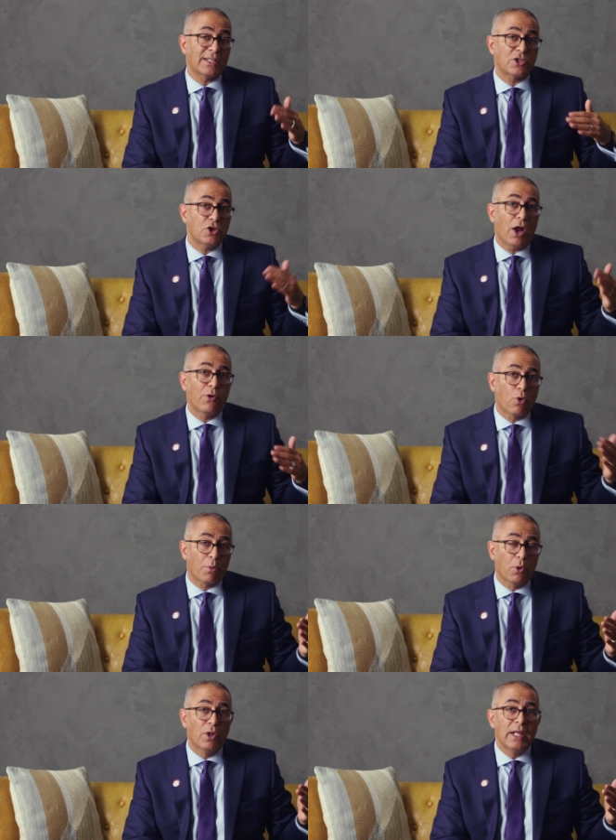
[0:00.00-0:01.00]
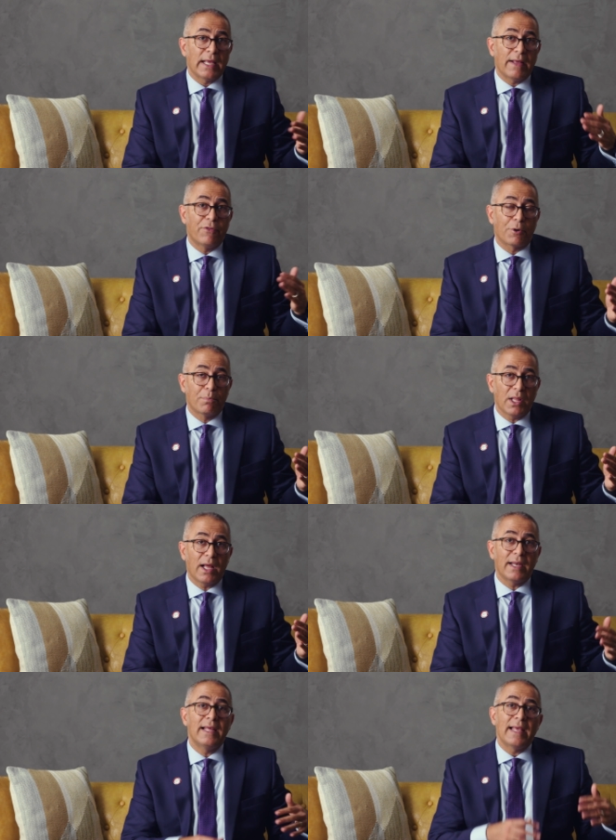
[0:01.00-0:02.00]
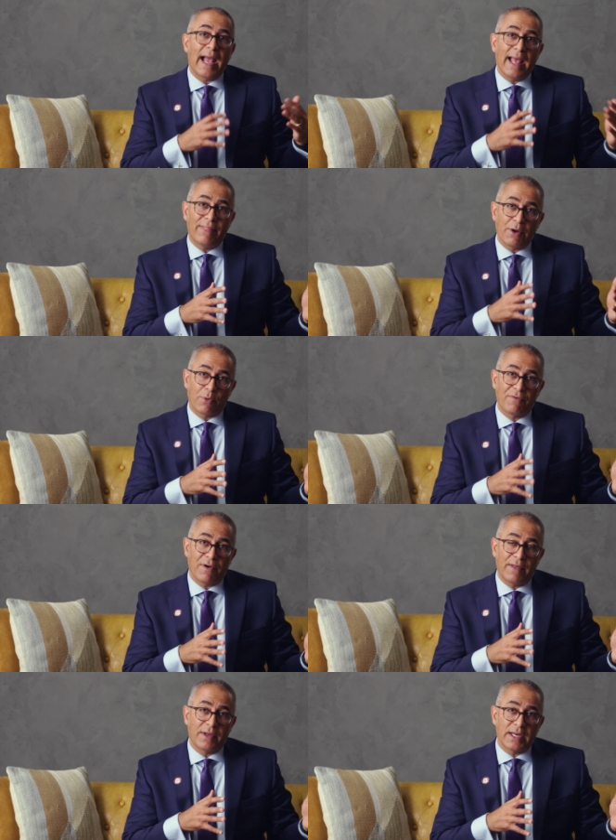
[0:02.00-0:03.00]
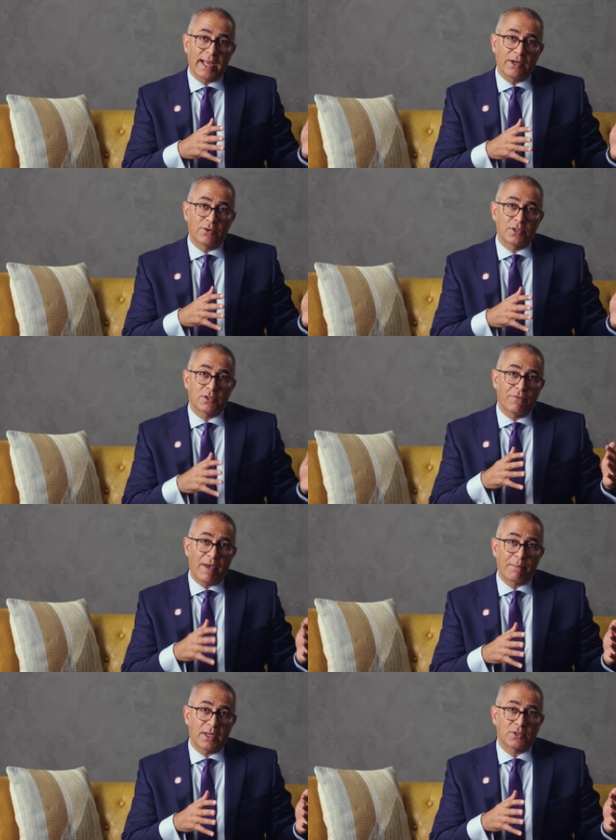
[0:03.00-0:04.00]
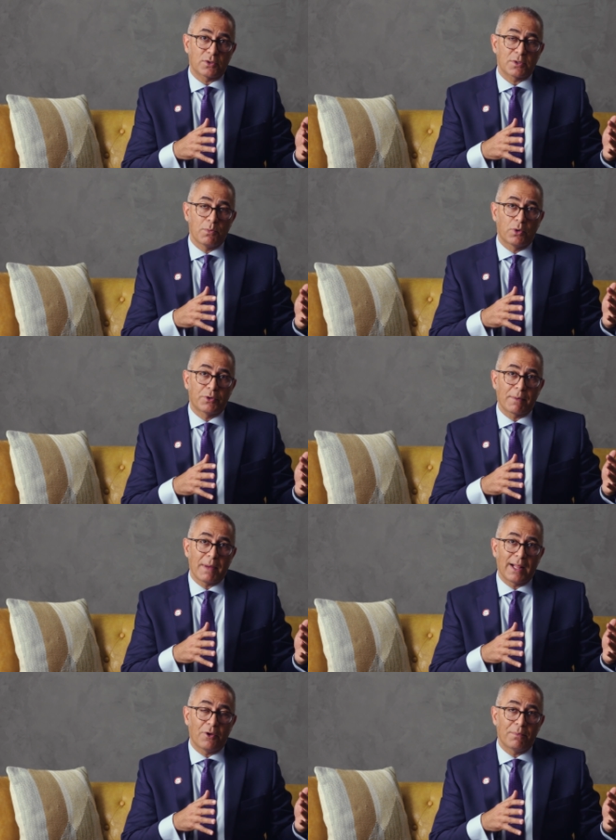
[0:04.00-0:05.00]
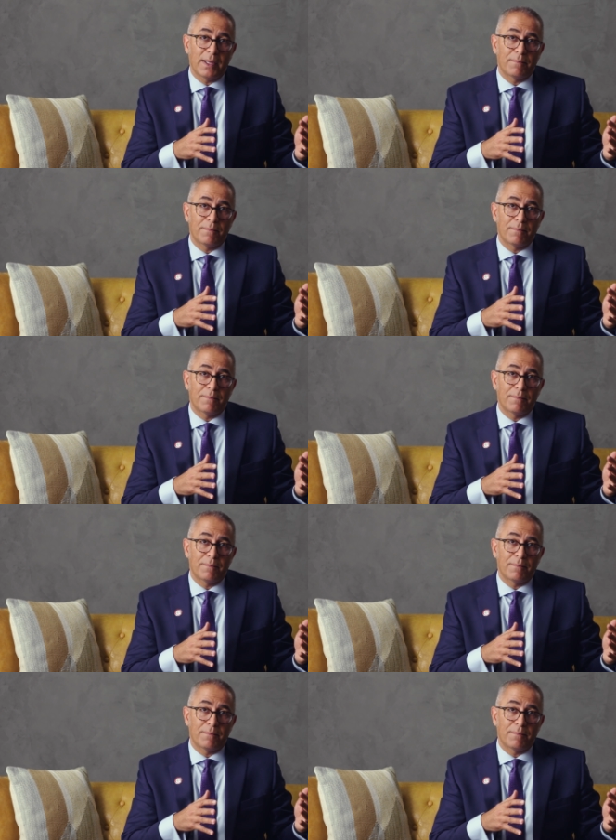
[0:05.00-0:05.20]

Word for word: that's not normal in their blood. And there we find the diagnosis of MGUS or smoldering myeloma.